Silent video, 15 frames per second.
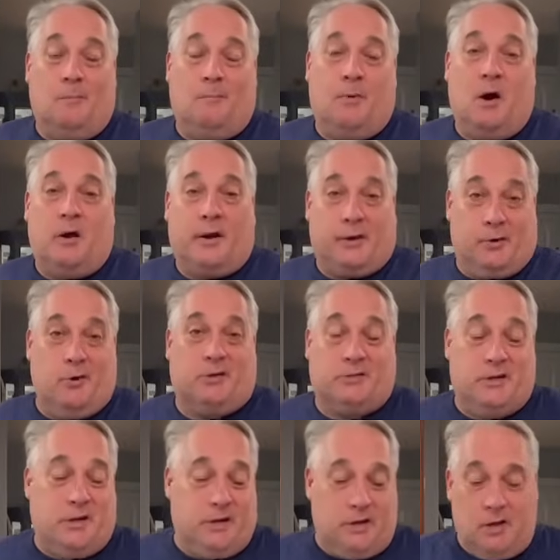pot I cooked
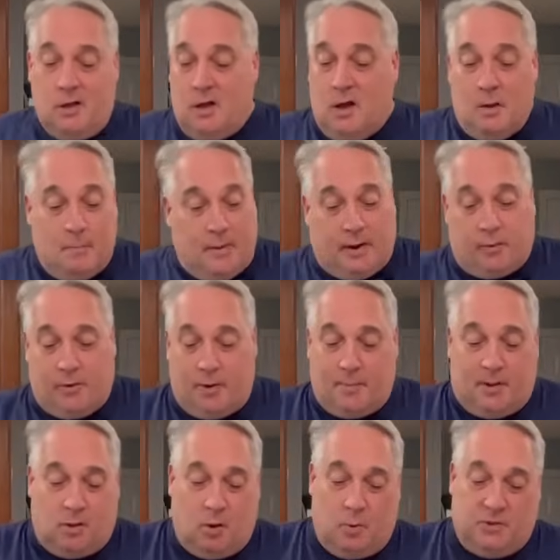it in. My
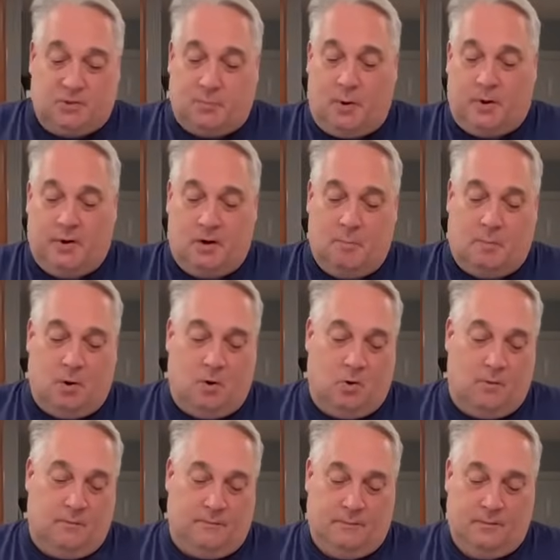grandmother always put it in a bowl.